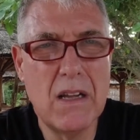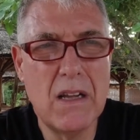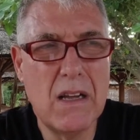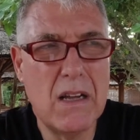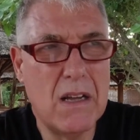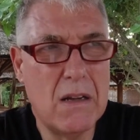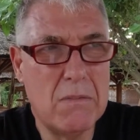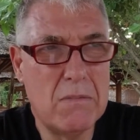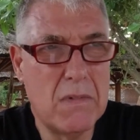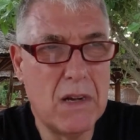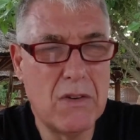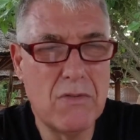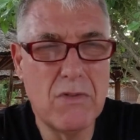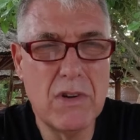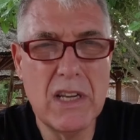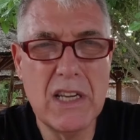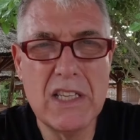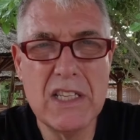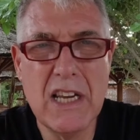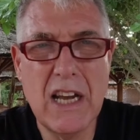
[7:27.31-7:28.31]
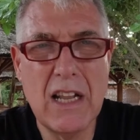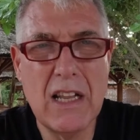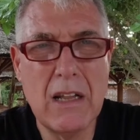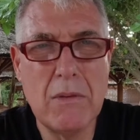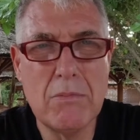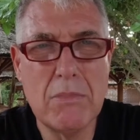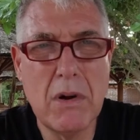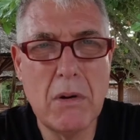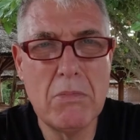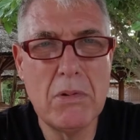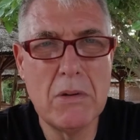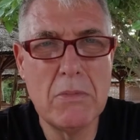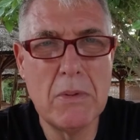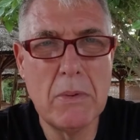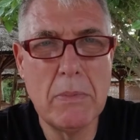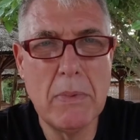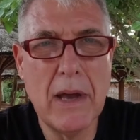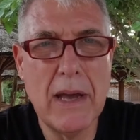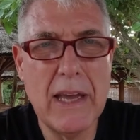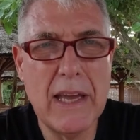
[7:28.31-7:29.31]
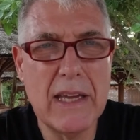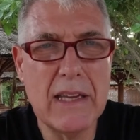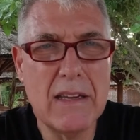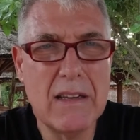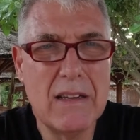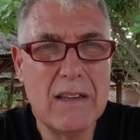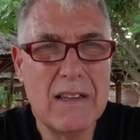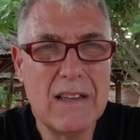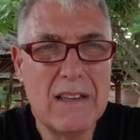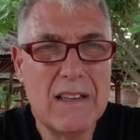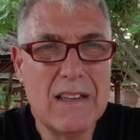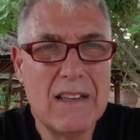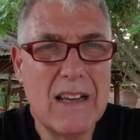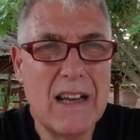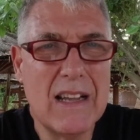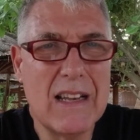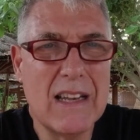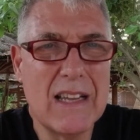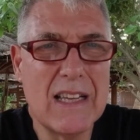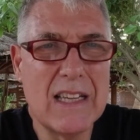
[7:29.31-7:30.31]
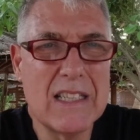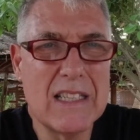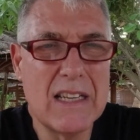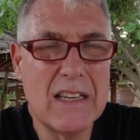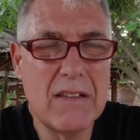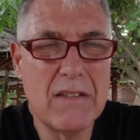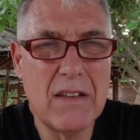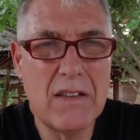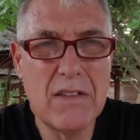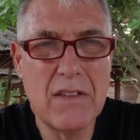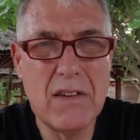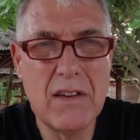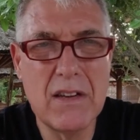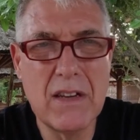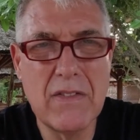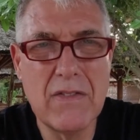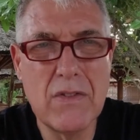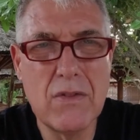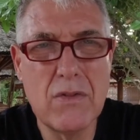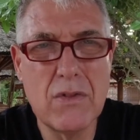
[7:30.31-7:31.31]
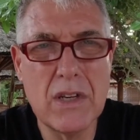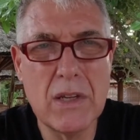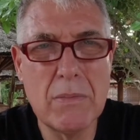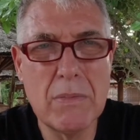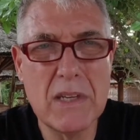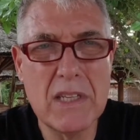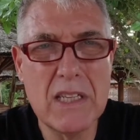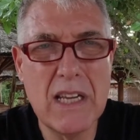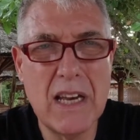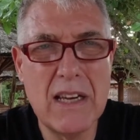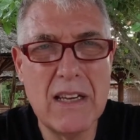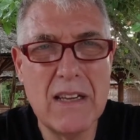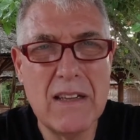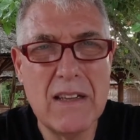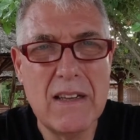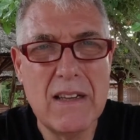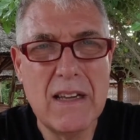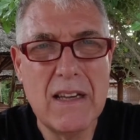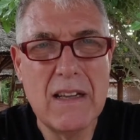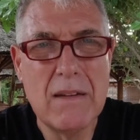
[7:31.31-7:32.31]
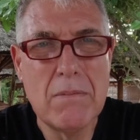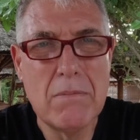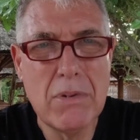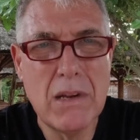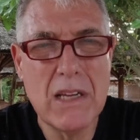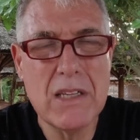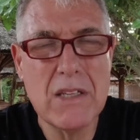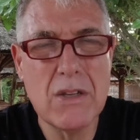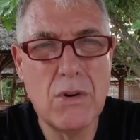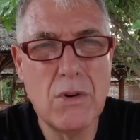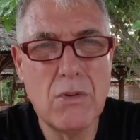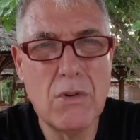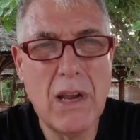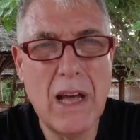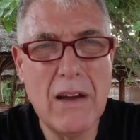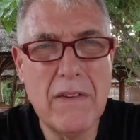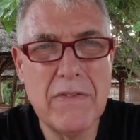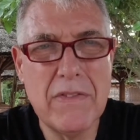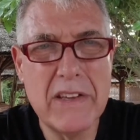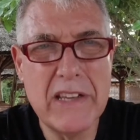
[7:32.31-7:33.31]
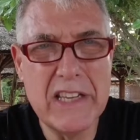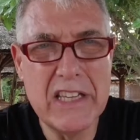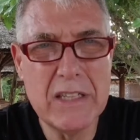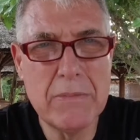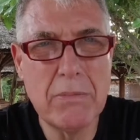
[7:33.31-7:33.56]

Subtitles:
at retail, I'd probably be paying at least another 30-40%, plus the haul out fees,